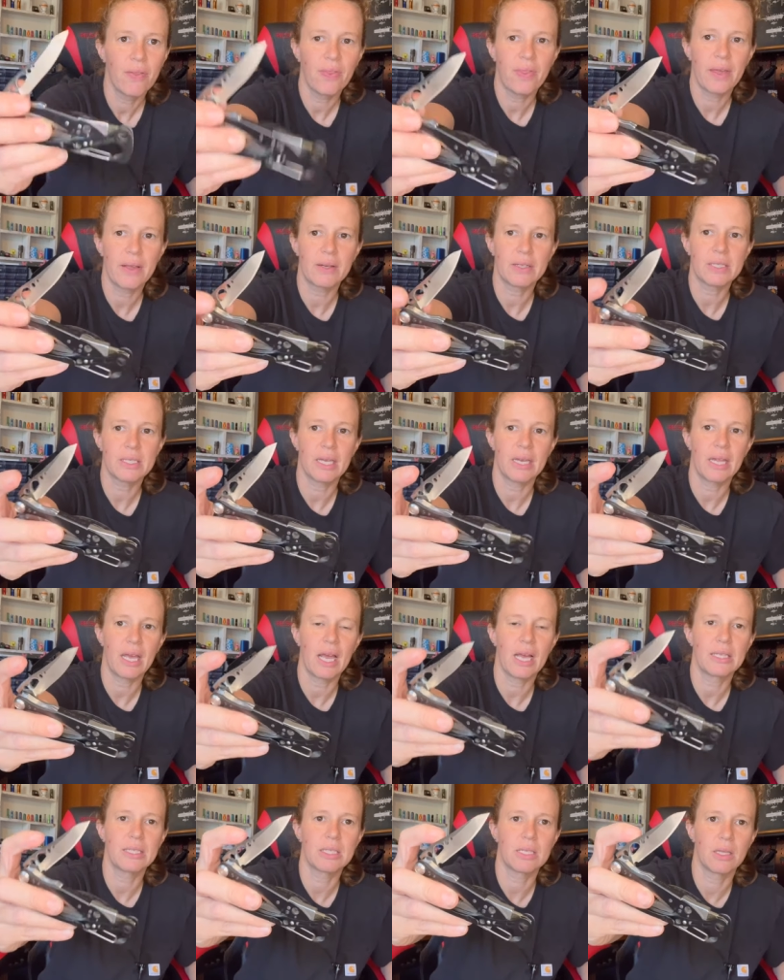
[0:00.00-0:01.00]
there's an
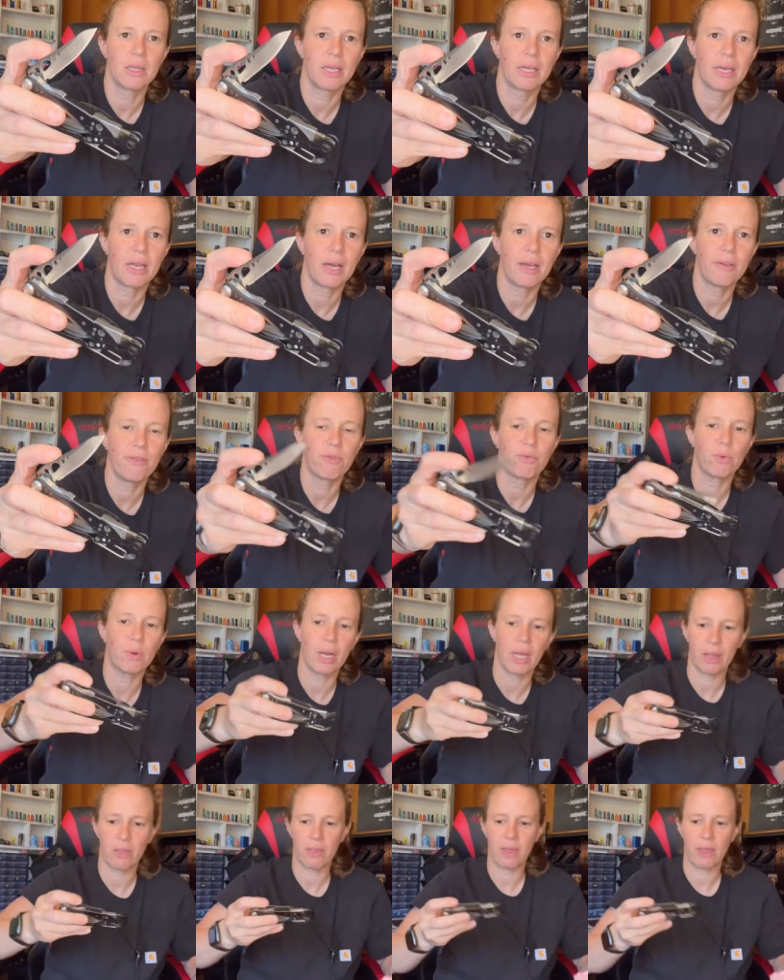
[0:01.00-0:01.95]
excellent knife right